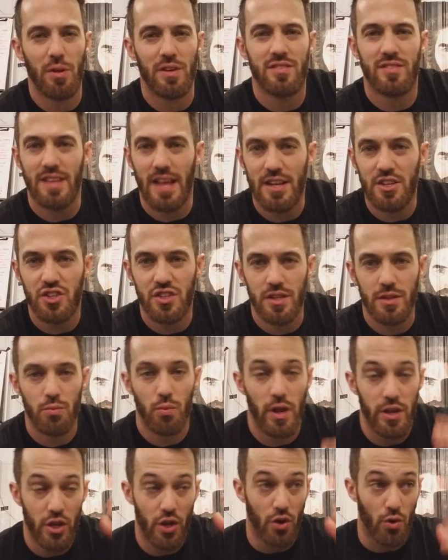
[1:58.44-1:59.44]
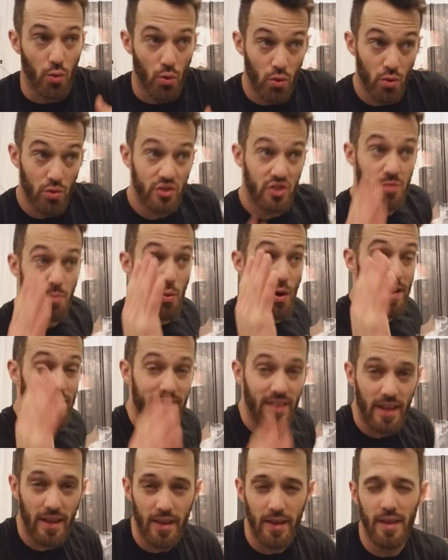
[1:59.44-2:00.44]
extension when you're
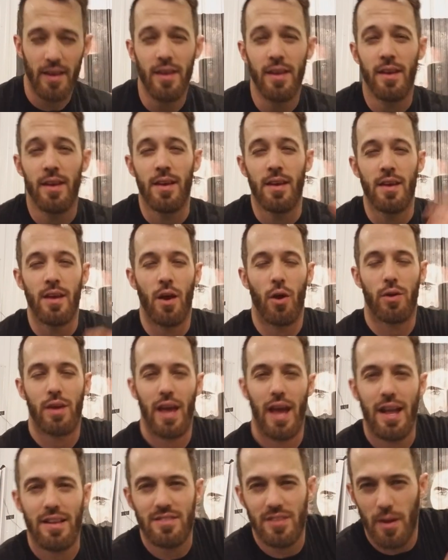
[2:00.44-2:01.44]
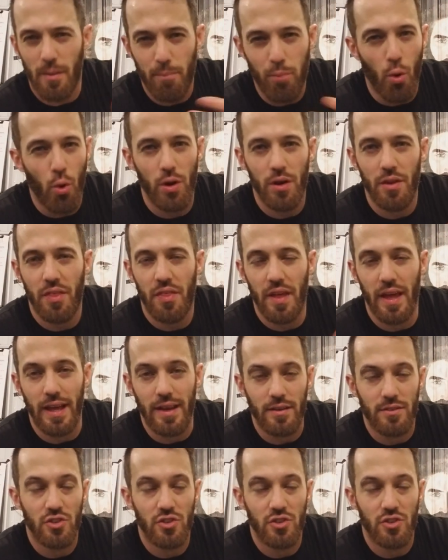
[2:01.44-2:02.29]
sprinting, okay, it's an important thing.